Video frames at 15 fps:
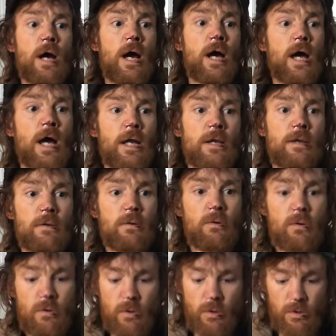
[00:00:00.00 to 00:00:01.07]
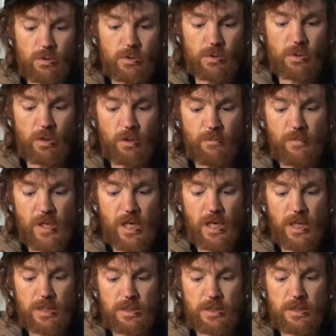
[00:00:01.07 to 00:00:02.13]
had cuts all over my
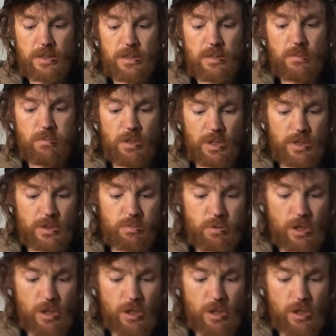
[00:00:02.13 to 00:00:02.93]
hands which